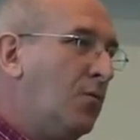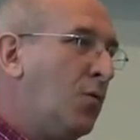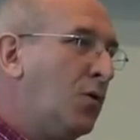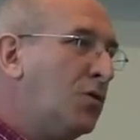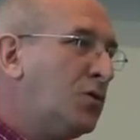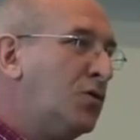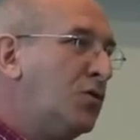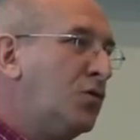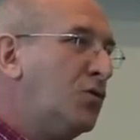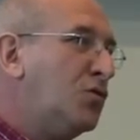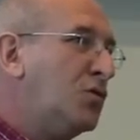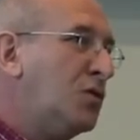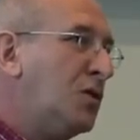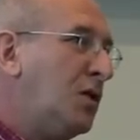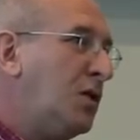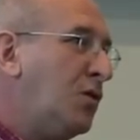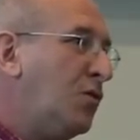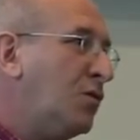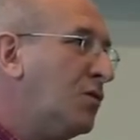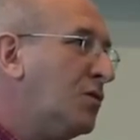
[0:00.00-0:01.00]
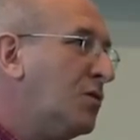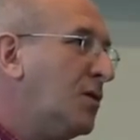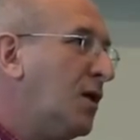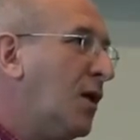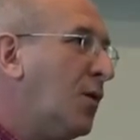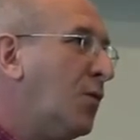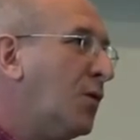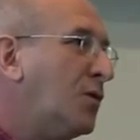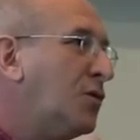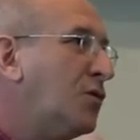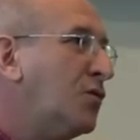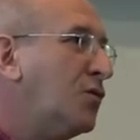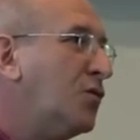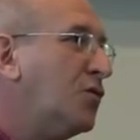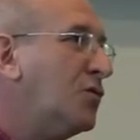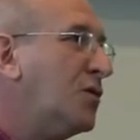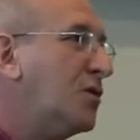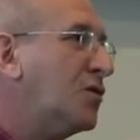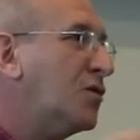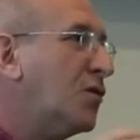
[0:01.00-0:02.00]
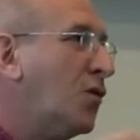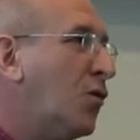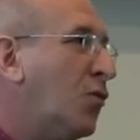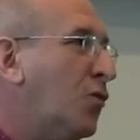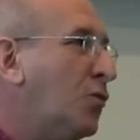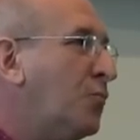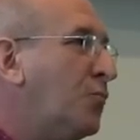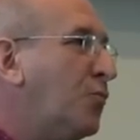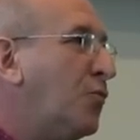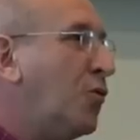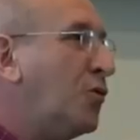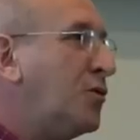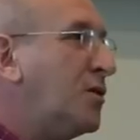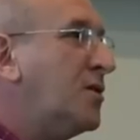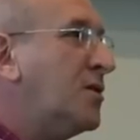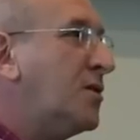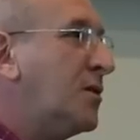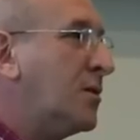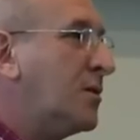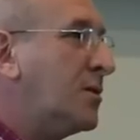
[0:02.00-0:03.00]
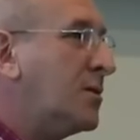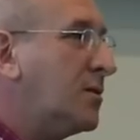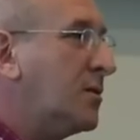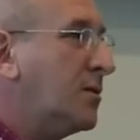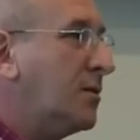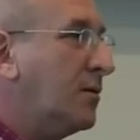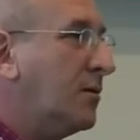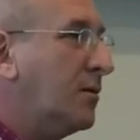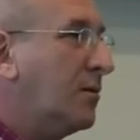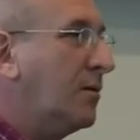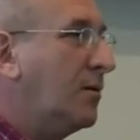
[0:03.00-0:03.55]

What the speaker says: wants to use Linux and wants to use its own processes